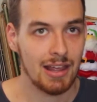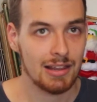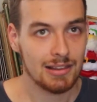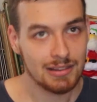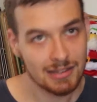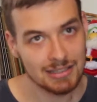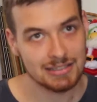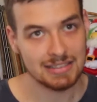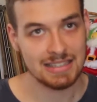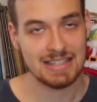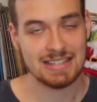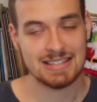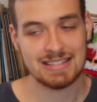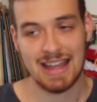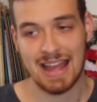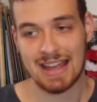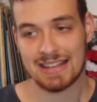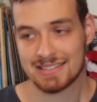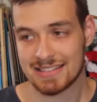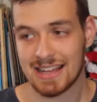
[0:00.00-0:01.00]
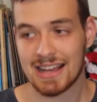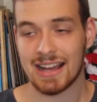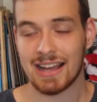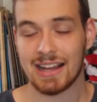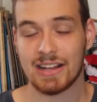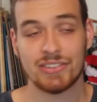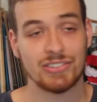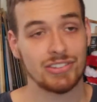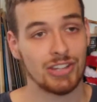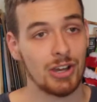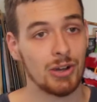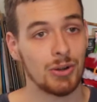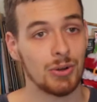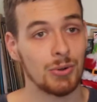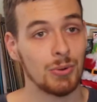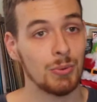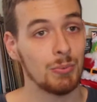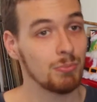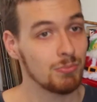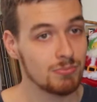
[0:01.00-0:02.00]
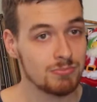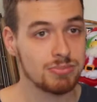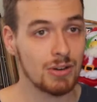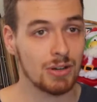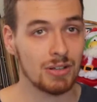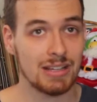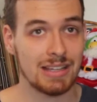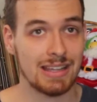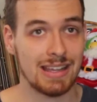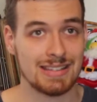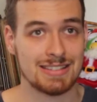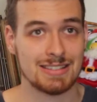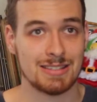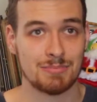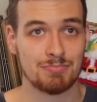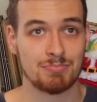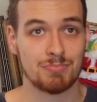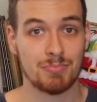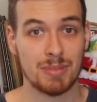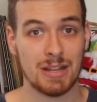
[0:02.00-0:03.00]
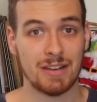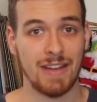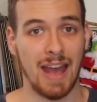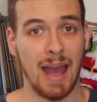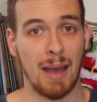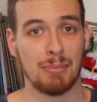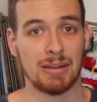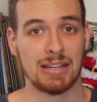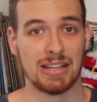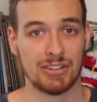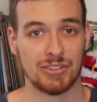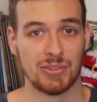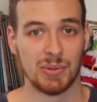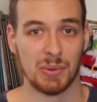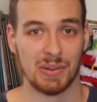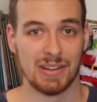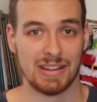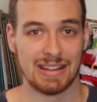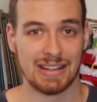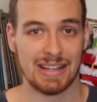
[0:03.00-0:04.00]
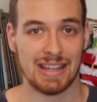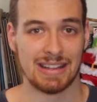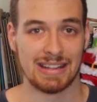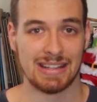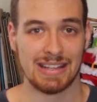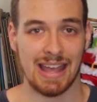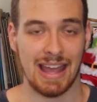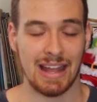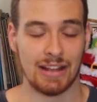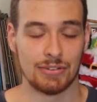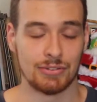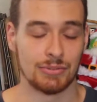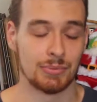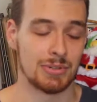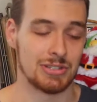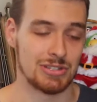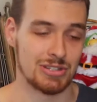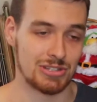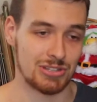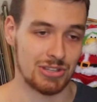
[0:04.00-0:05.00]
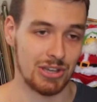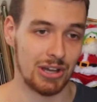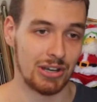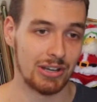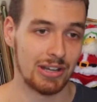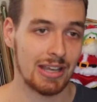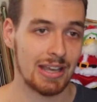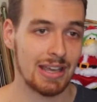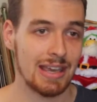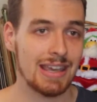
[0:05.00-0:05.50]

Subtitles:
Luckily, his dad dies, so Broly gets a bit of happiness in the end, which is good.